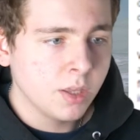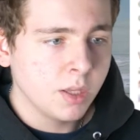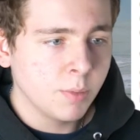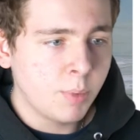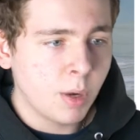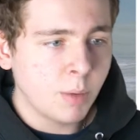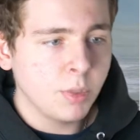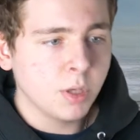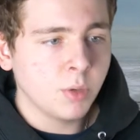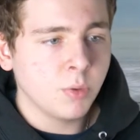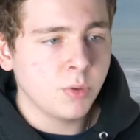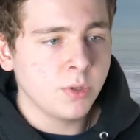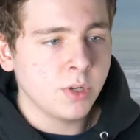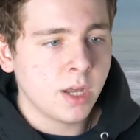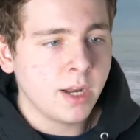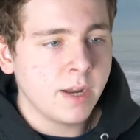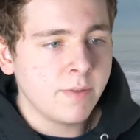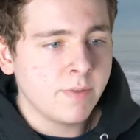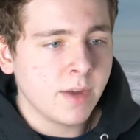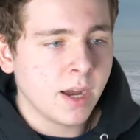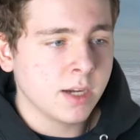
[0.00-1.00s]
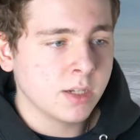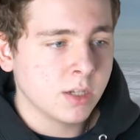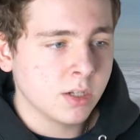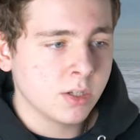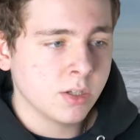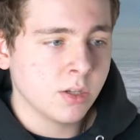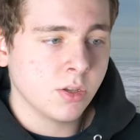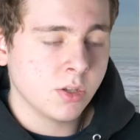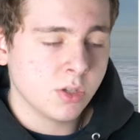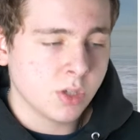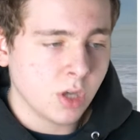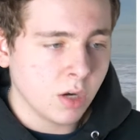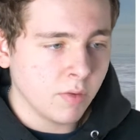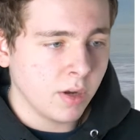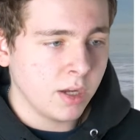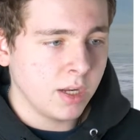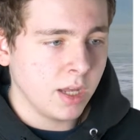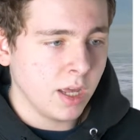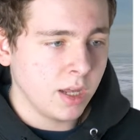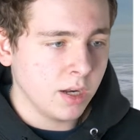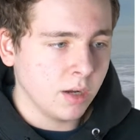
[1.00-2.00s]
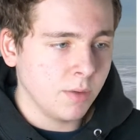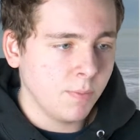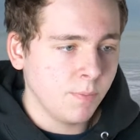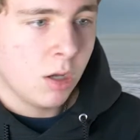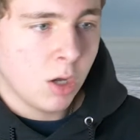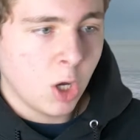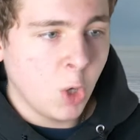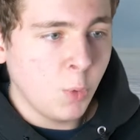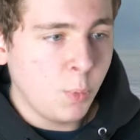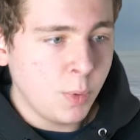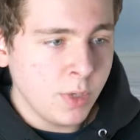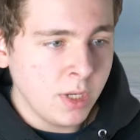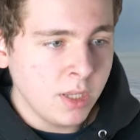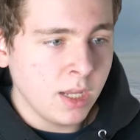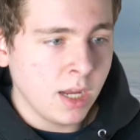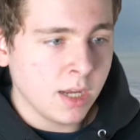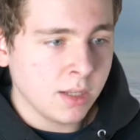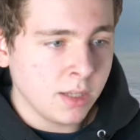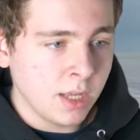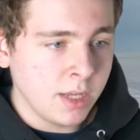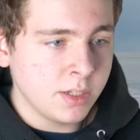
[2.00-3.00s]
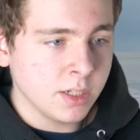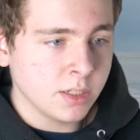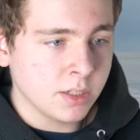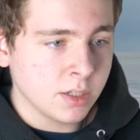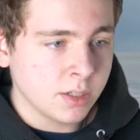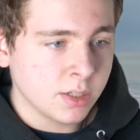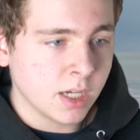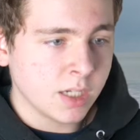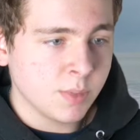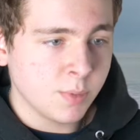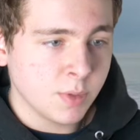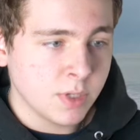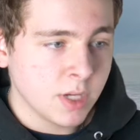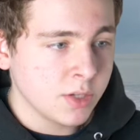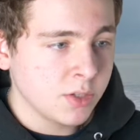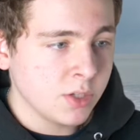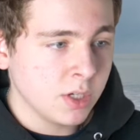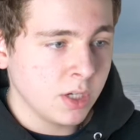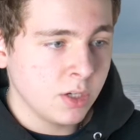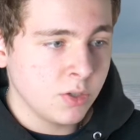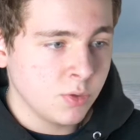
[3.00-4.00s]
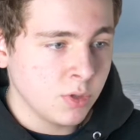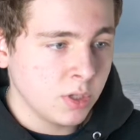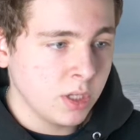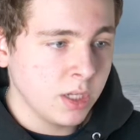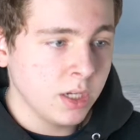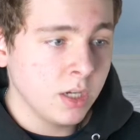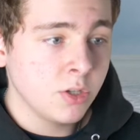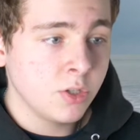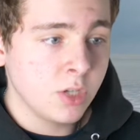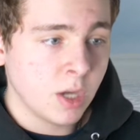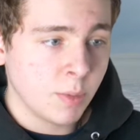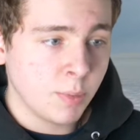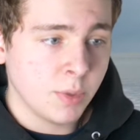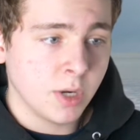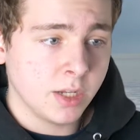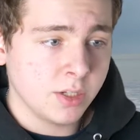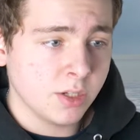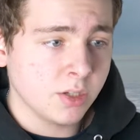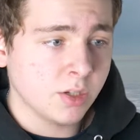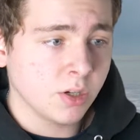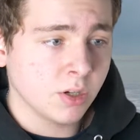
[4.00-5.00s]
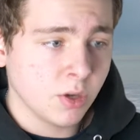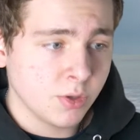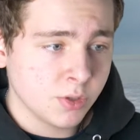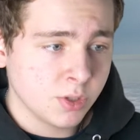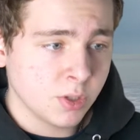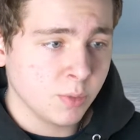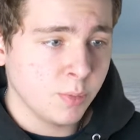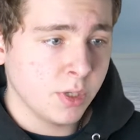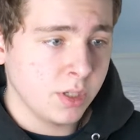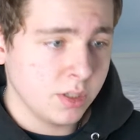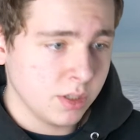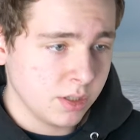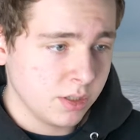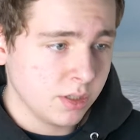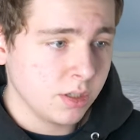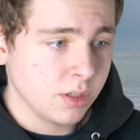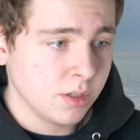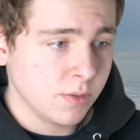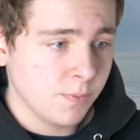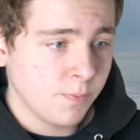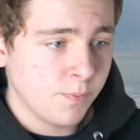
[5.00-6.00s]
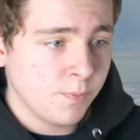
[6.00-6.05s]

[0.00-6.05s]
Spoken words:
The public would not have access to the survey data. Opening the Atlantic to seismic testing and drilling jeopardizes our coastal businesses.